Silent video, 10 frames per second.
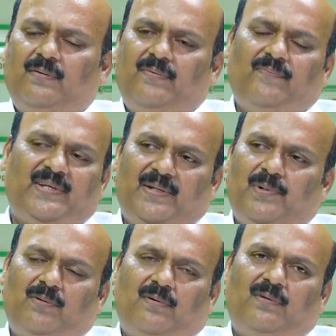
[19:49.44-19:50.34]

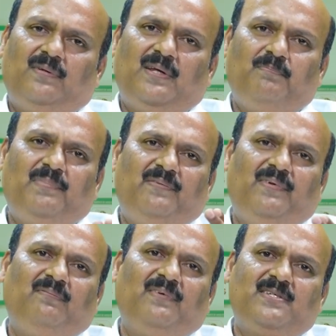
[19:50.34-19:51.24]
vertebral column, in
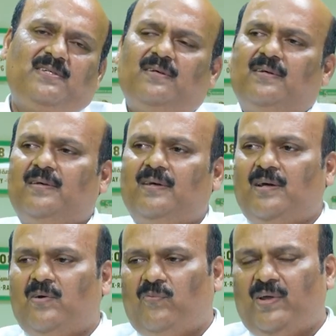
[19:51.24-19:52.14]
between which
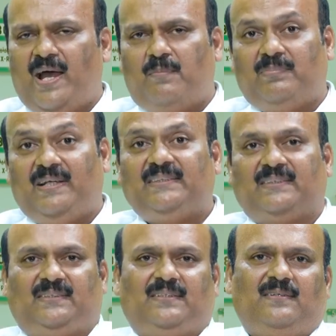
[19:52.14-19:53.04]
we have
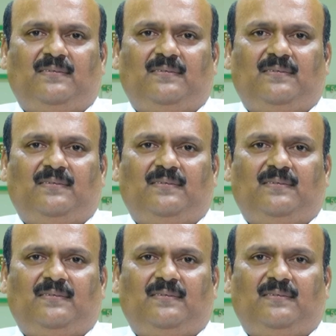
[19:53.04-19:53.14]
discs.